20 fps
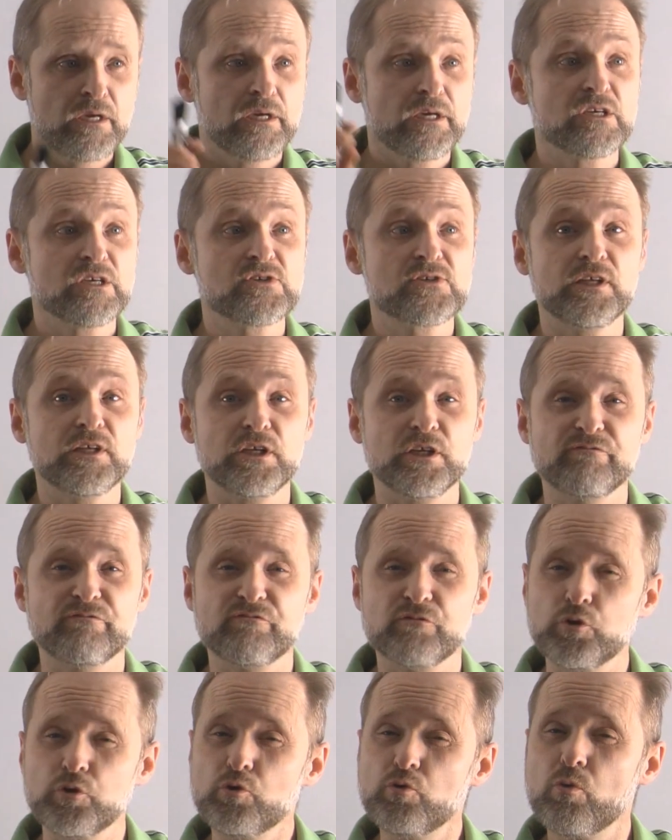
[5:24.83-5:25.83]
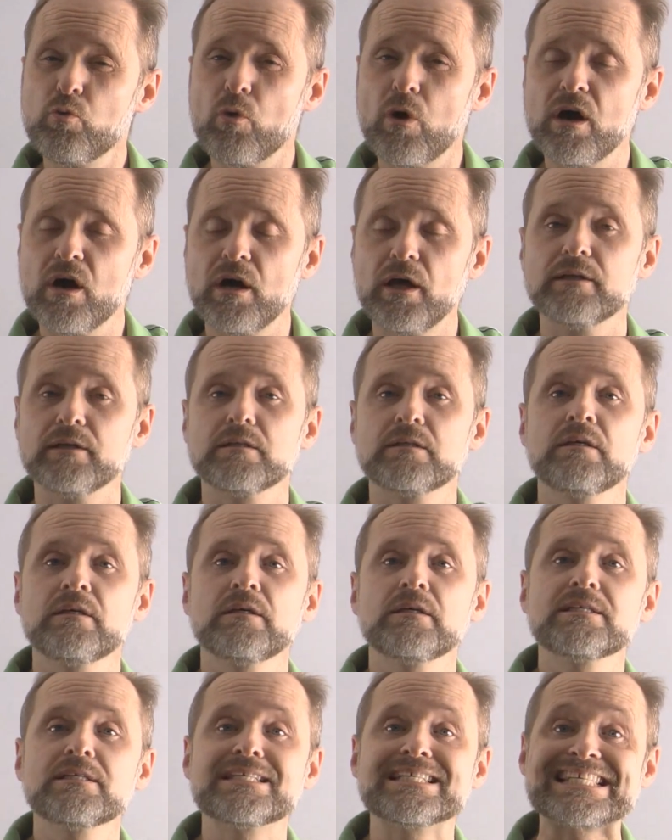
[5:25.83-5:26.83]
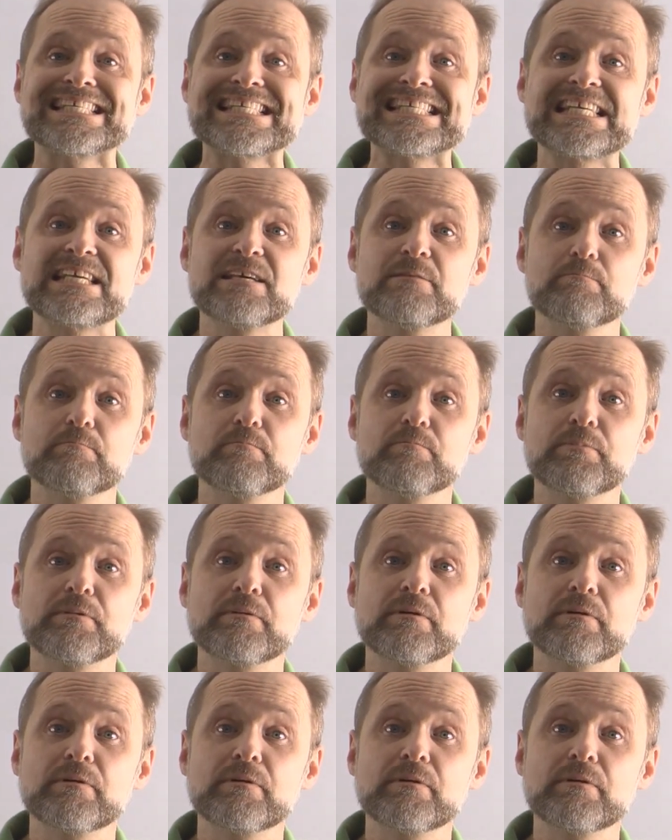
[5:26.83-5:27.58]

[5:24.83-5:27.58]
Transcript: is that if you want to skip,